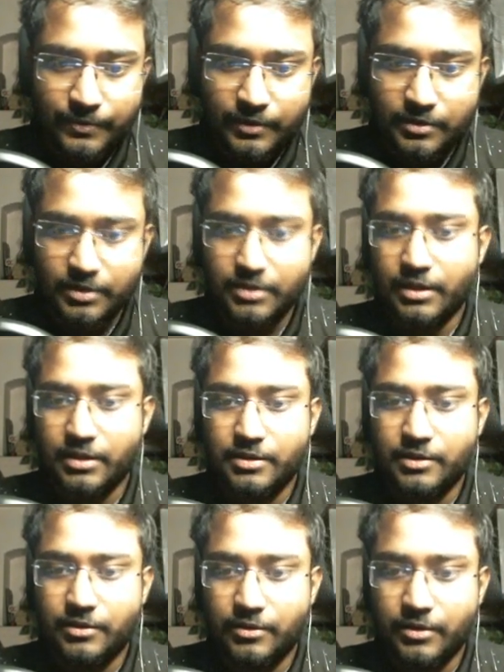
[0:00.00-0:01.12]
Syntax
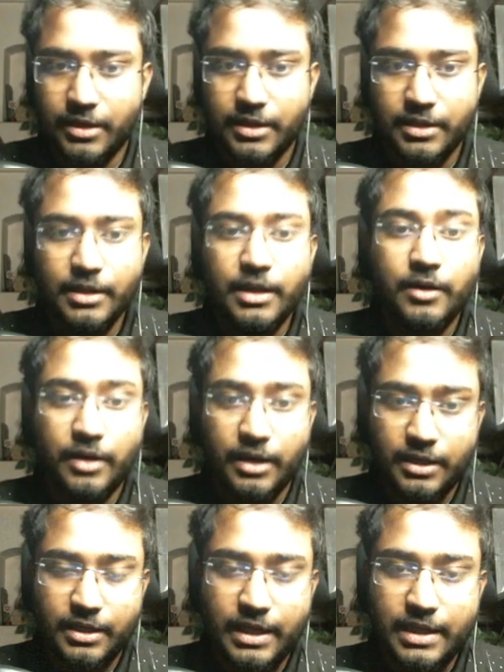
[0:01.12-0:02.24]
error. Okay,
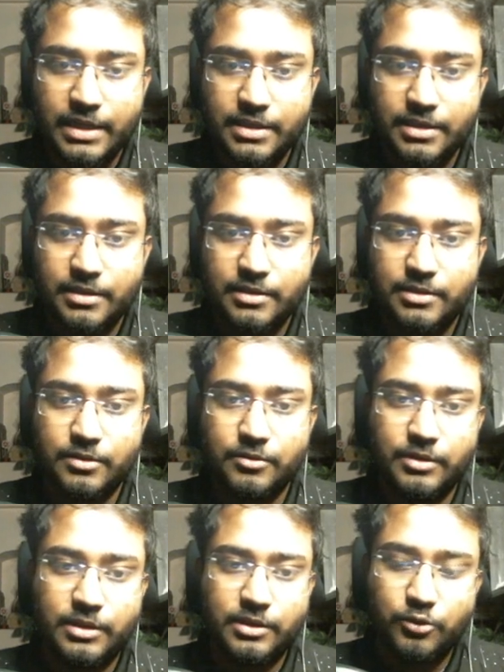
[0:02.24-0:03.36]
and end. So
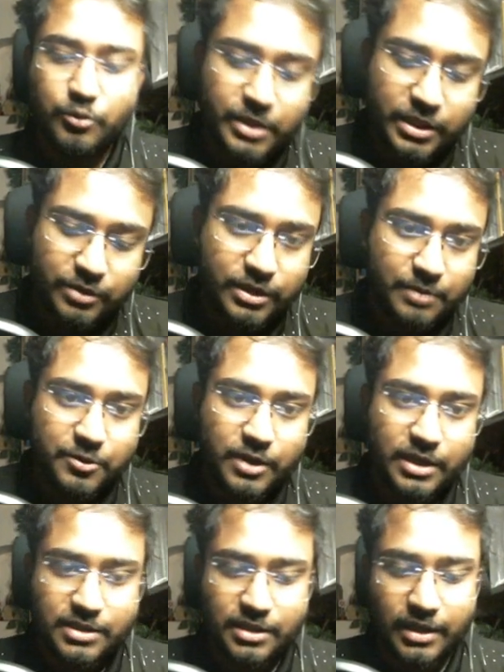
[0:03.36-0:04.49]
in Ruby we have to
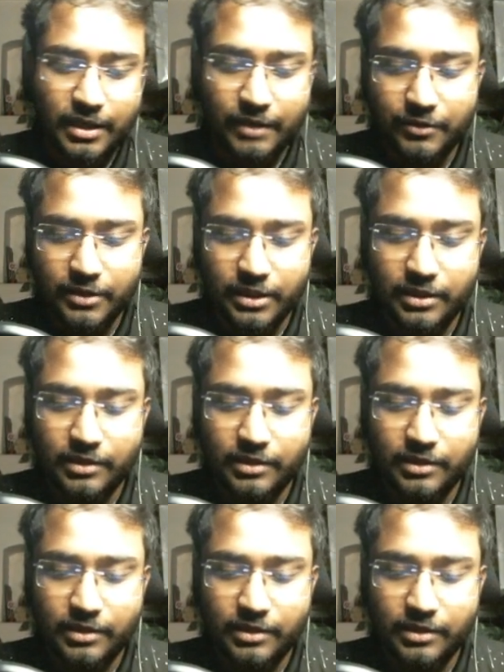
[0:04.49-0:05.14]
end everything.